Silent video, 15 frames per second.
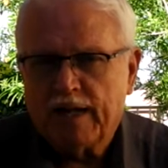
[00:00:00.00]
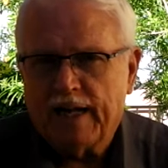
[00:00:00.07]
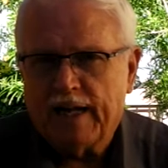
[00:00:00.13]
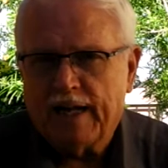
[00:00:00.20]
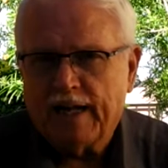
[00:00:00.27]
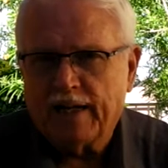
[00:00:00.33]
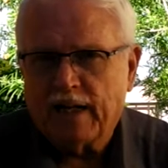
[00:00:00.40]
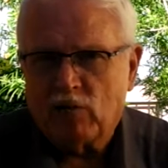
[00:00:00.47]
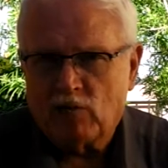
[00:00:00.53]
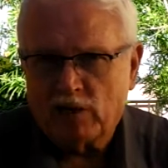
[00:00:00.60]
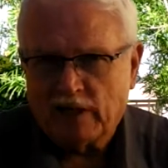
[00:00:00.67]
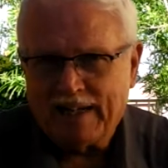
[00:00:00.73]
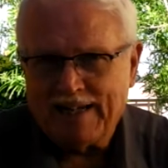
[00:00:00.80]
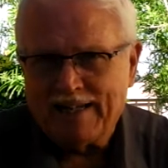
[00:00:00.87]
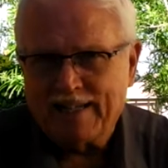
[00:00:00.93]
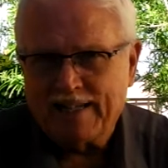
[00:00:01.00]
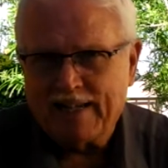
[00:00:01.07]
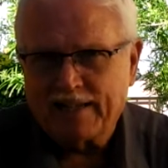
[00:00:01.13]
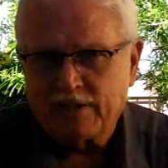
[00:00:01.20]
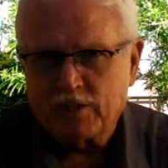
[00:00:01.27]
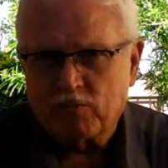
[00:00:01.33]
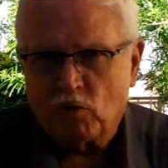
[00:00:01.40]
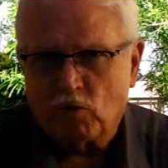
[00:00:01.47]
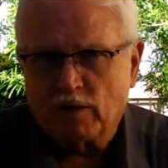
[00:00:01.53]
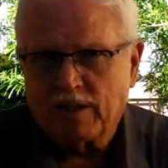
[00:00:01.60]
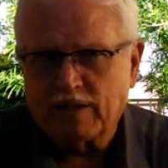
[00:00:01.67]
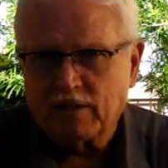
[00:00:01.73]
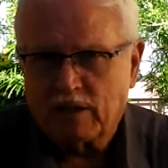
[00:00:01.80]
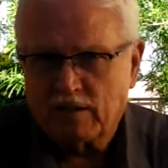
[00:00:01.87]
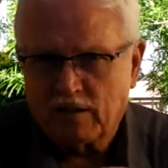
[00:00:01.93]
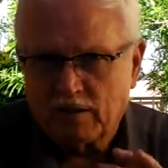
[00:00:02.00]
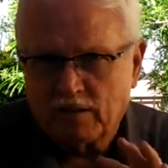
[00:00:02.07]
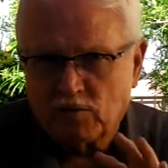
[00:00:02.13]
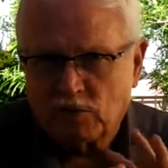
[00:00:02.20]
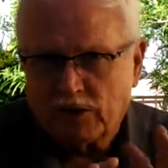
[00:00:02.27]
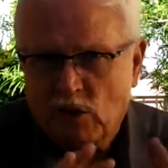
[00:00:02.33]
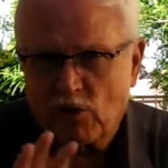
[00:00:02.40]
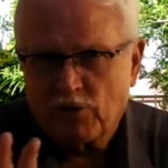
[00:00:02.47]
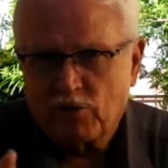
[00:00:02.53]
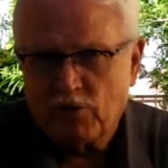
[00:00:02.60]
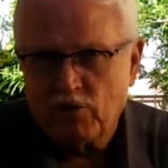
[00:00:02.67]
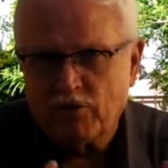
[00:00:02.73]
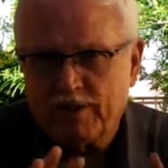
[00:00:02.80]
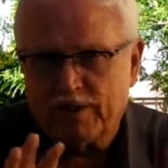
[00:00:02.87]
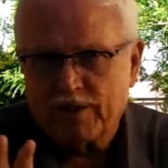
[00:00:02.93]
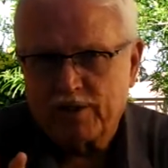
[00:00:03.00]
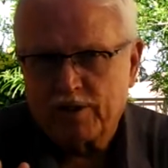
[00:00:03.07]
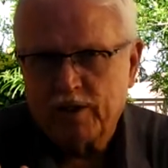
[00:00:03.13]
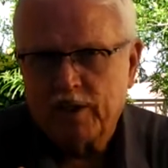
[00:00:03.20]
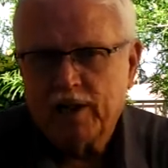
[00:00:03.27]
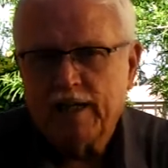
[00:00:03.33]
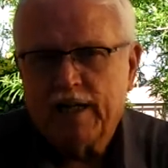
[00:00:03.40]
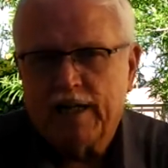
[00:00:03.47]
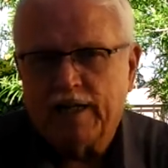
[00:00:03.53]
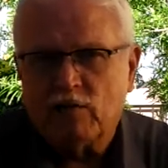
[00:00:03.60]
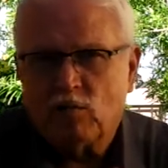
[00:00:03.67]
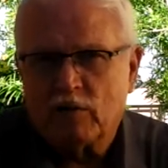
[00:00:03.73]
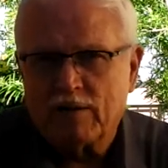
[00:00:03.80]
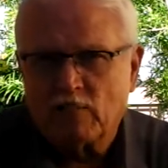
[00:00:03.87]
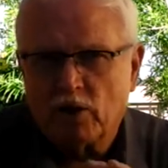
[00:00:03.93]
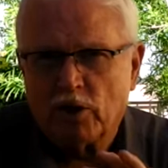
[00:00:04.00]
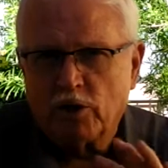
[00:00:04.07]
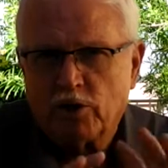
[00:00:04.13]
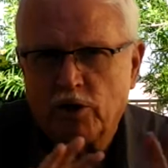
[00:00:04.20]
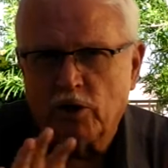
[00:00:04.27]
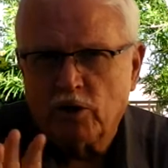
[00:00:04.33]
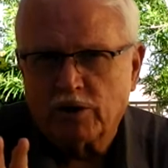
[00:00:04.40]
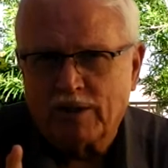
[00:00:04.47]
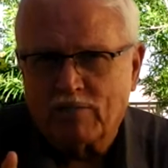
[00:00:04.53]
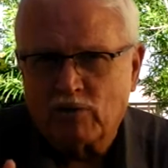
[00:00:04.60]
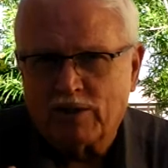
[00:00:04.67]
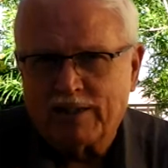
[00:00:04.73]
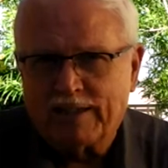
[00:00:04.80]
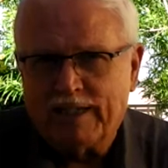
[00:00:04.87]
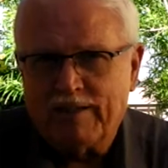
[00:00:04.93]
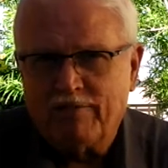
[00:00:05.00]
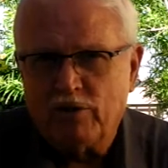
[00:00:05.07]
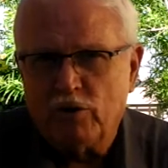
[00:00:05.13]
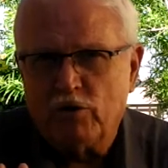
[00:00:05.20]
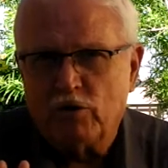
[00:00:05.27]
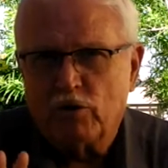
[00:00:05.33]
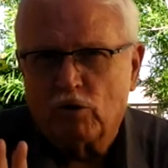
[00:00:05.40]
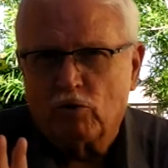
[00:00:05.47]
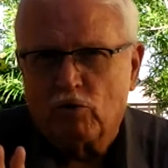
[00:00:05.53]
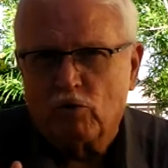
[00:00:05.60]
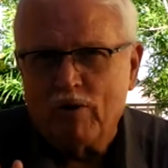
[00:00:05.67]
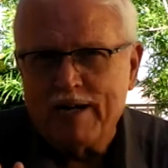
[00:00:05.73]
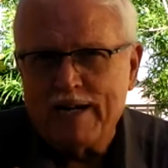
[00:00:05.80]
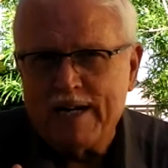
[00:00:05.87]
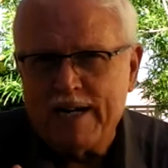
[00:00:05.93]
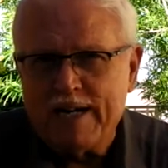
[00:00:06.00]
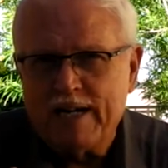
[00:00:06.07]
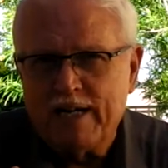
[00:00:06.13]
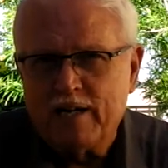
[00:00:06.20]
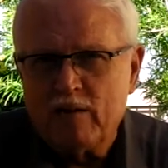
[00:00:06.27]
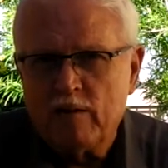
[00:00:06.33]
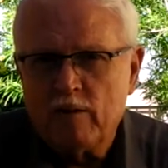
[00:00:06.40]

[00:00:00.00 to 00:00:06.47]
And I want to get into that this morning. As we go through this, and what I'm going to do is I'm going to give you three